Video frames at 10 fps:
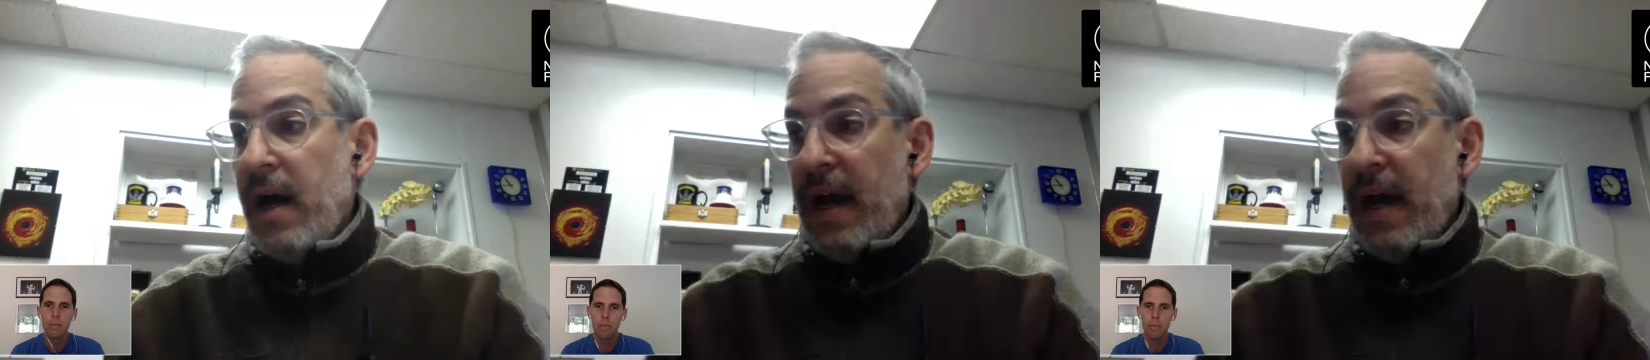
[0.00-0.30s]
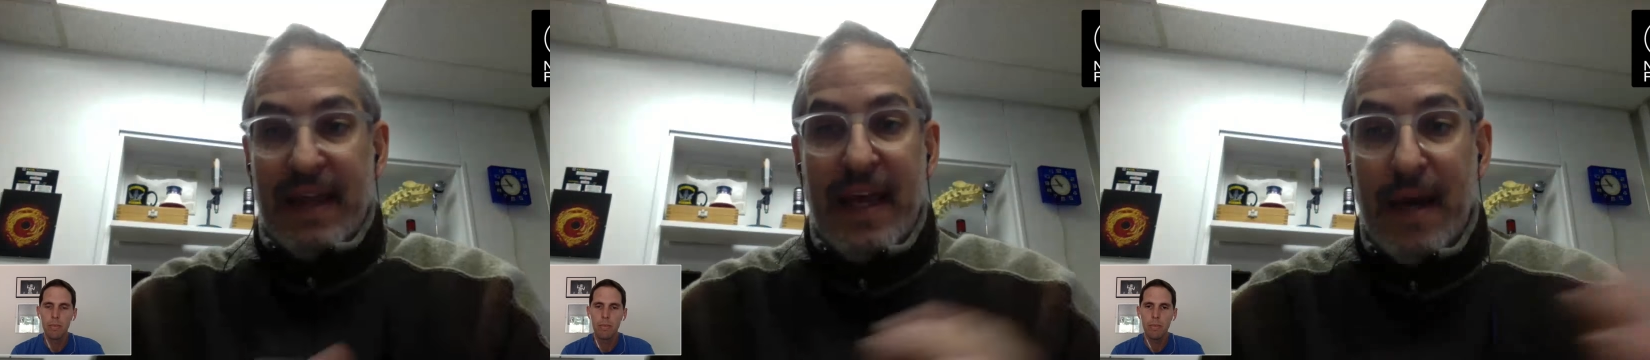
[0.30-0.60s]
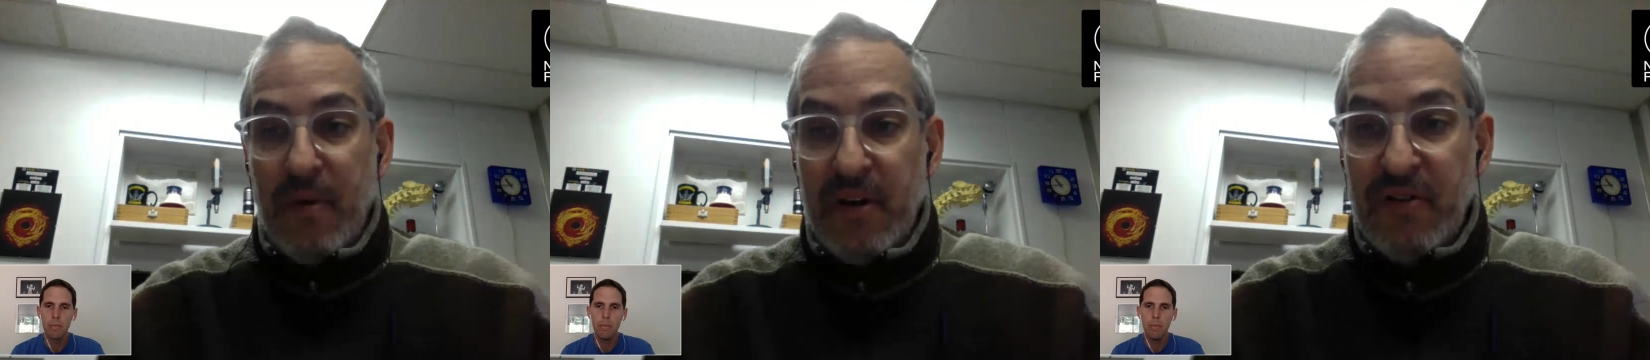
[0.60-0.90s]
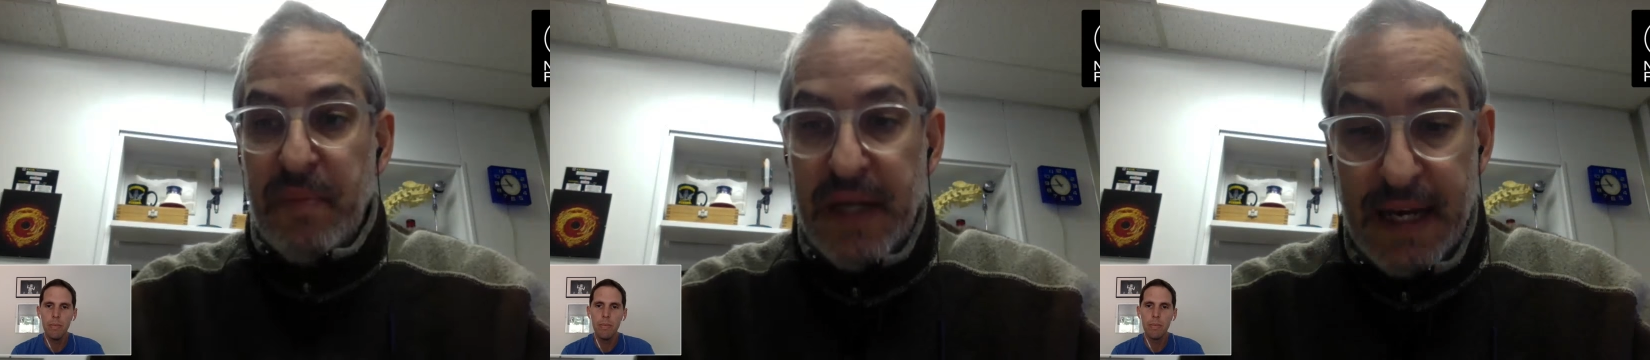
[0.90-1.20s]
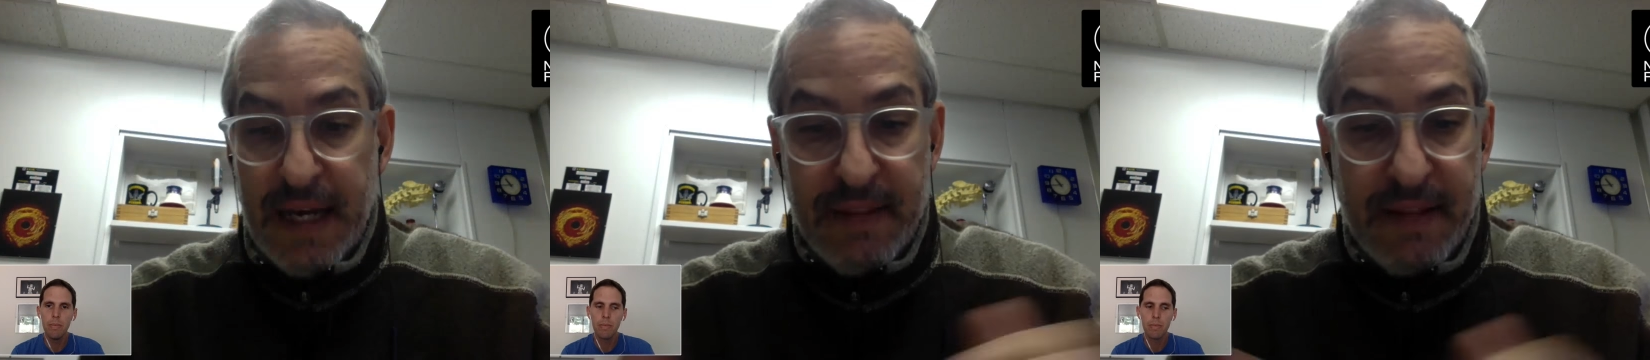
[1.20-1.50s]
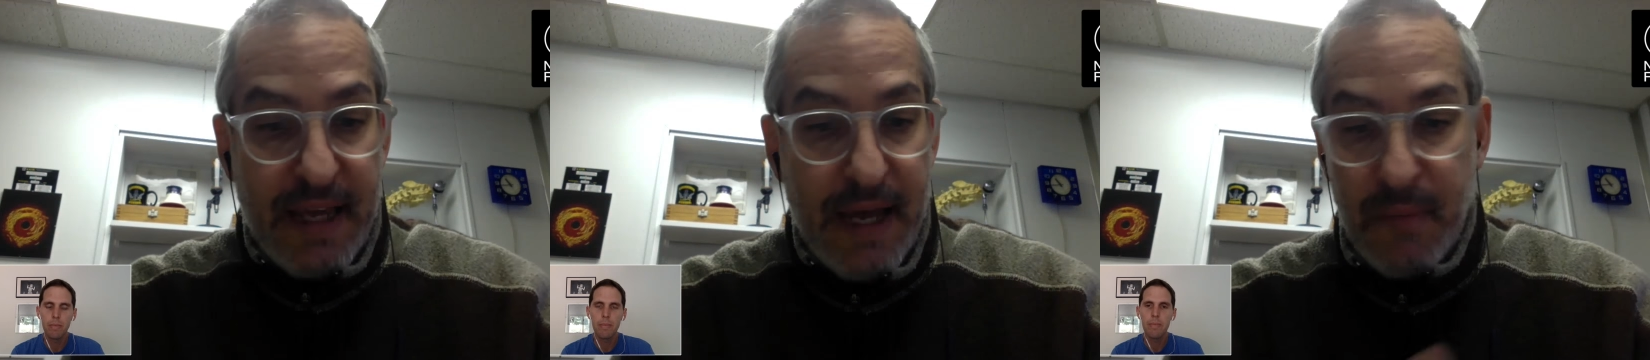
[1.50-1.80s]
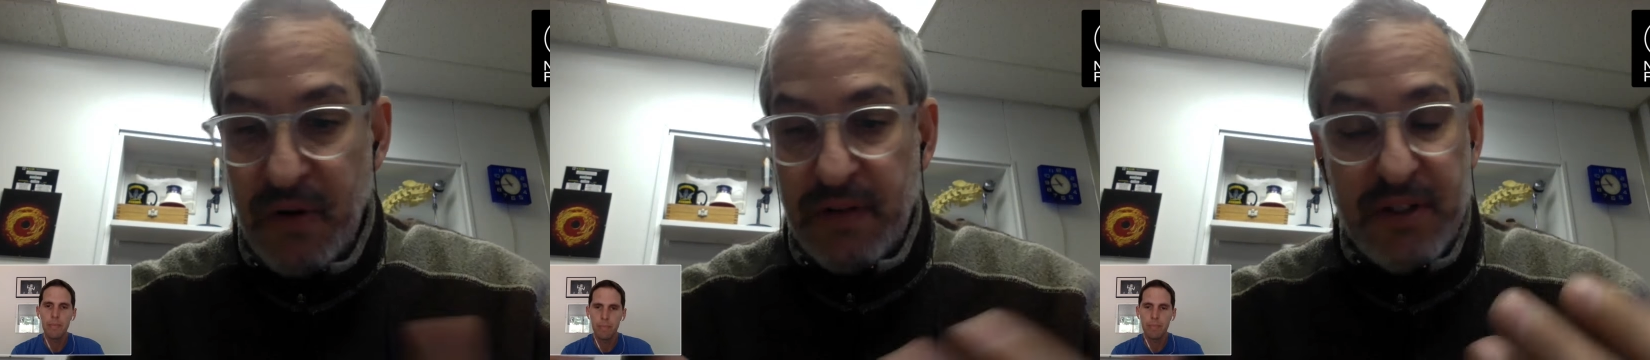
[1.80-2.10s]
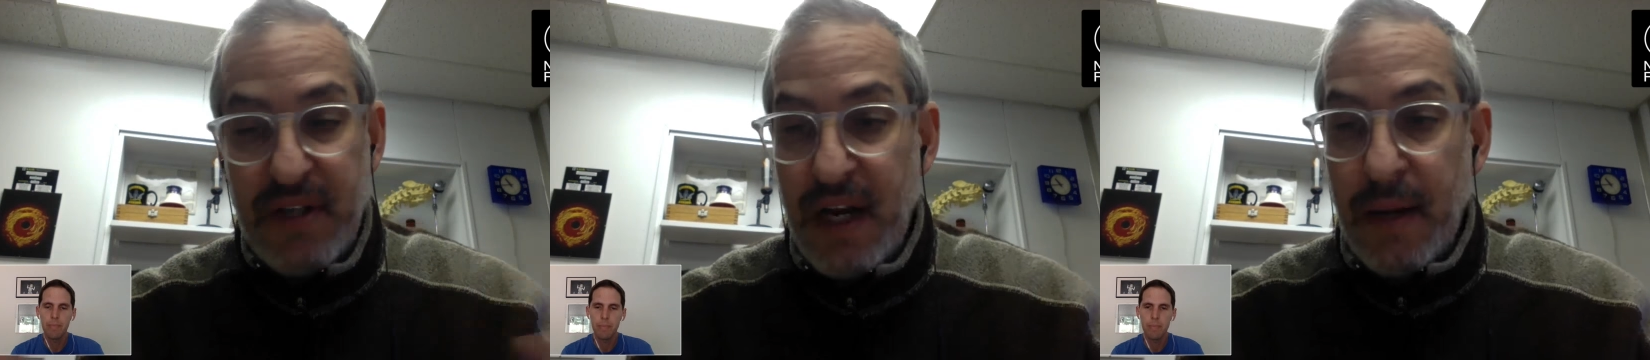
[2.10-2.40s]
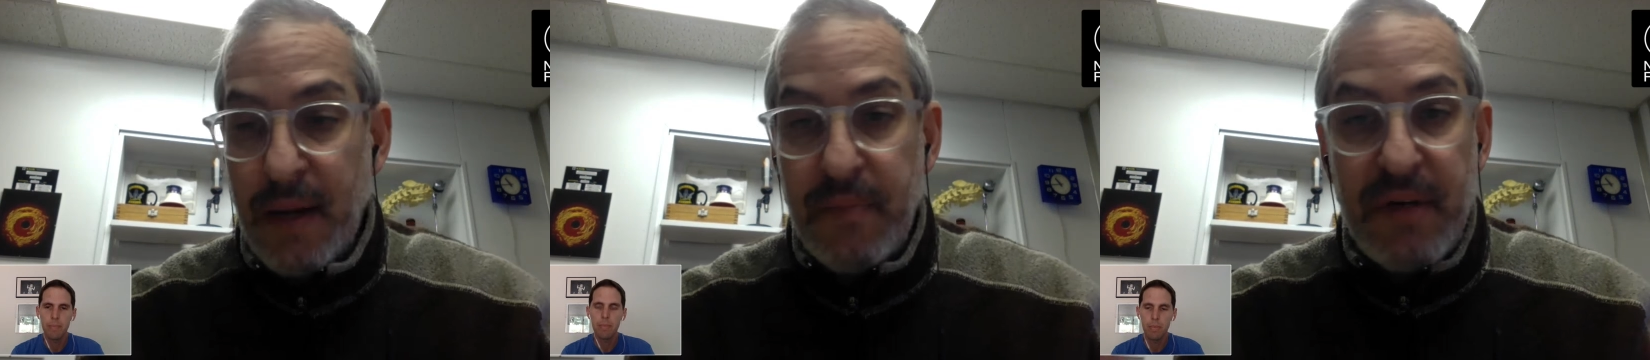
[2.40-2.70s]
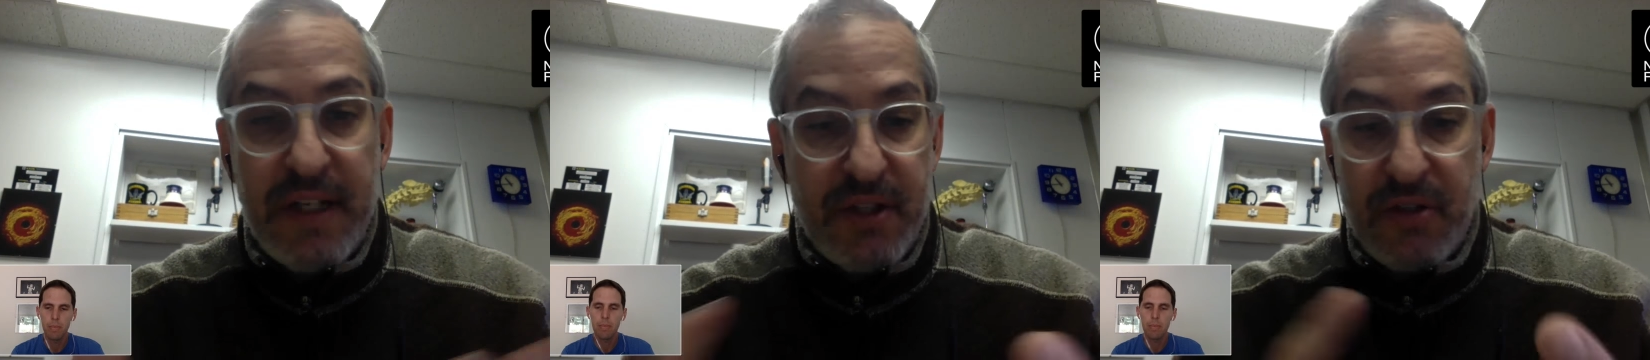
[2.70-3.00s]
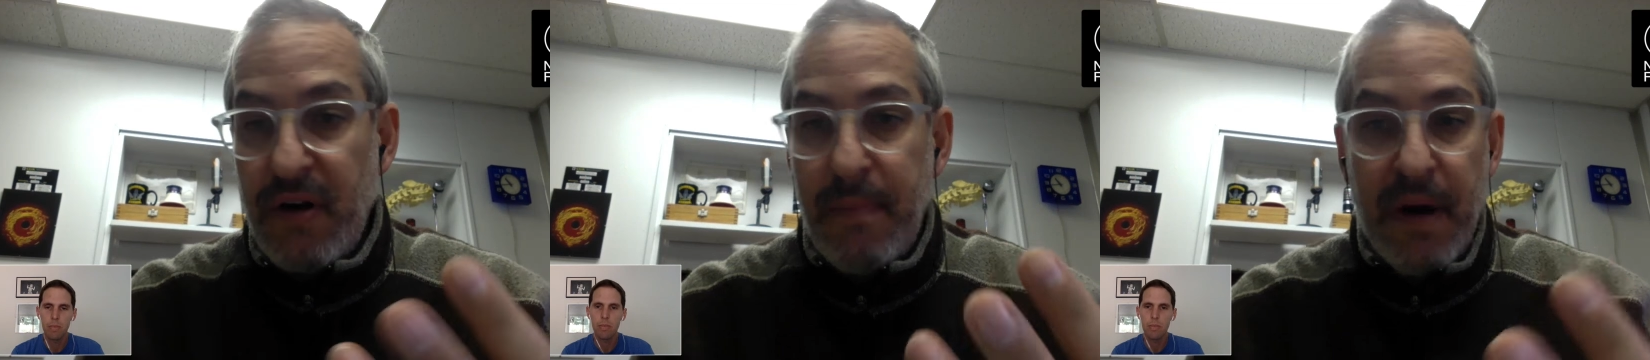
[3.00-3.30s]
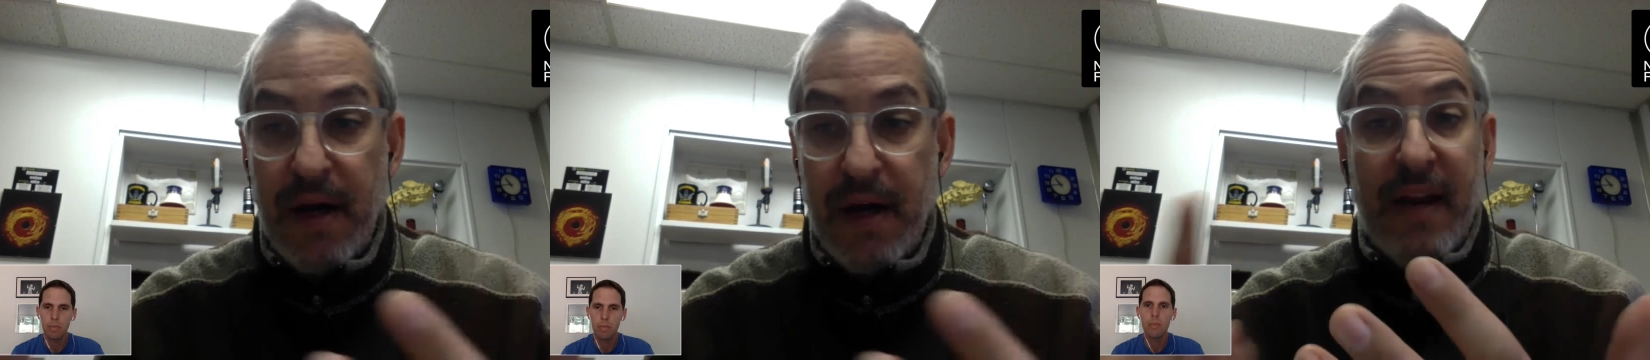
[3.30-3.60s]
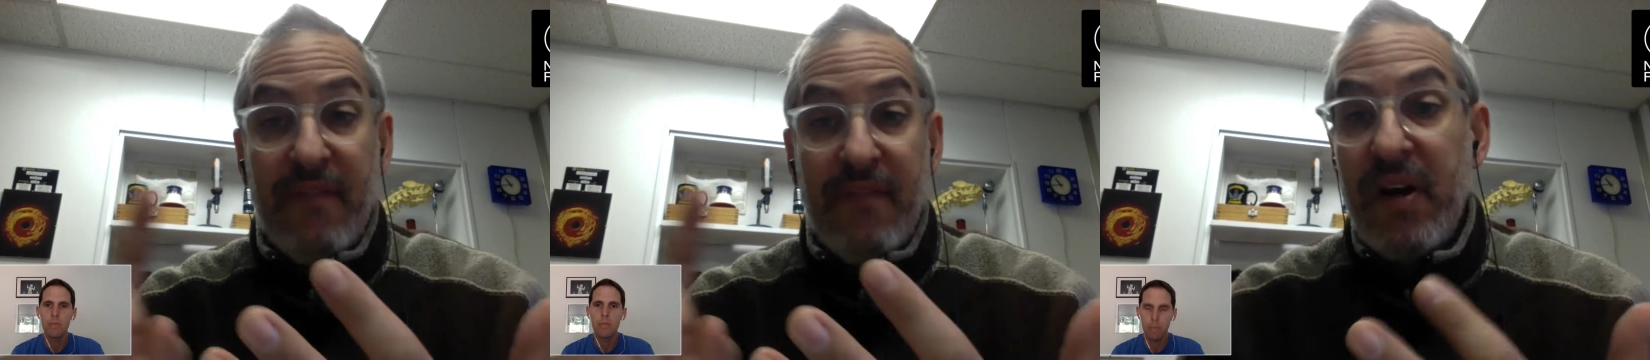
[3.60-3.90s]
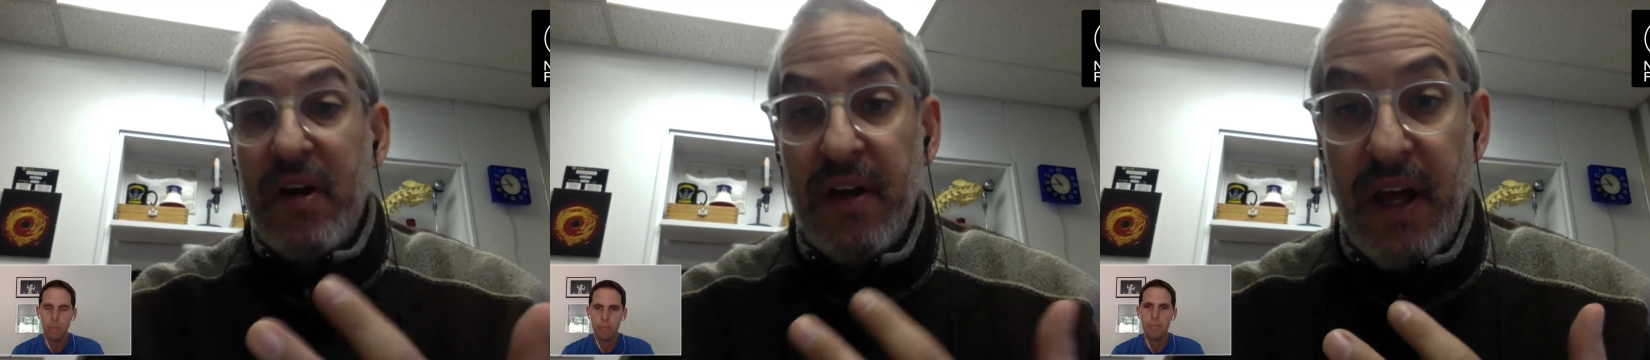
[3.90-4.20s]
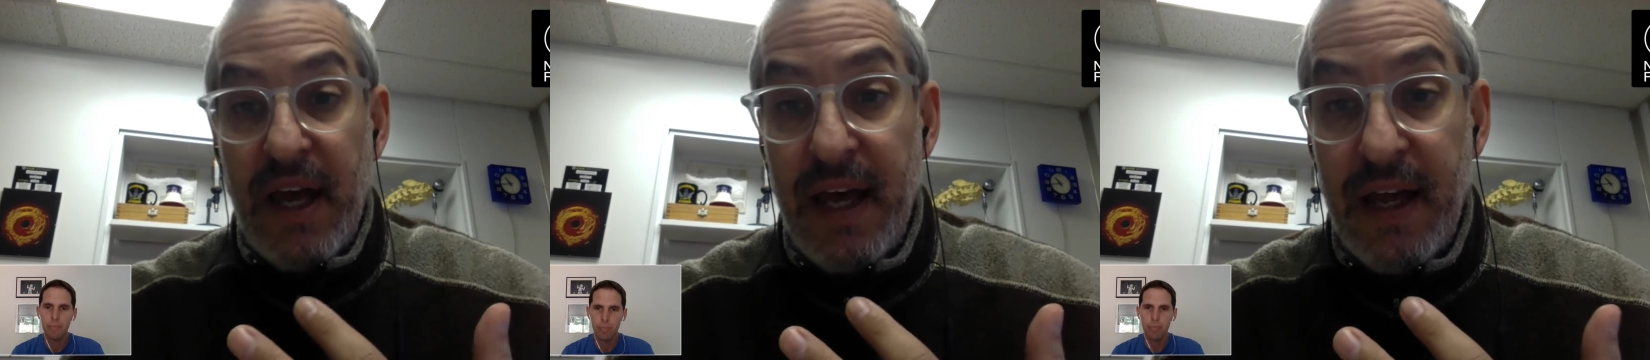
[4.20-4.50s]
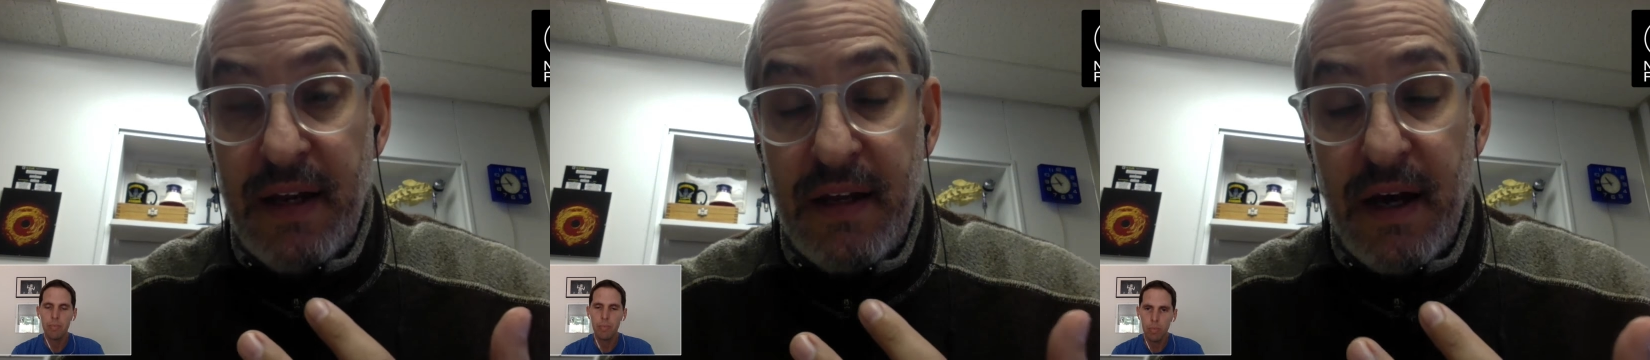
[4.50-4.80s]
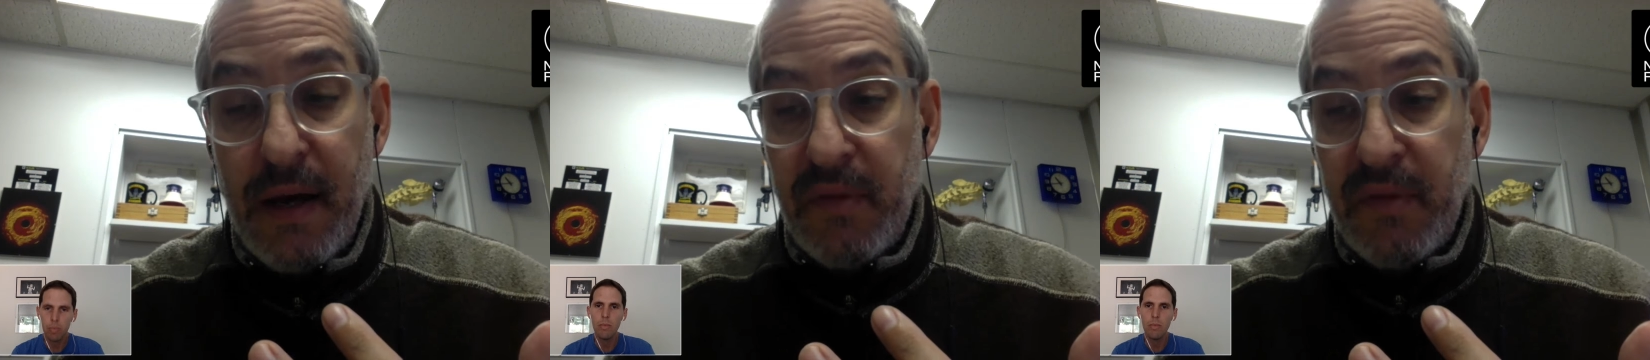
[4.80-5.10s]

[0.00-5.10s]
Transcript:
Speaker 1: And the camera is big, and the setup needs a tripod and a very good head.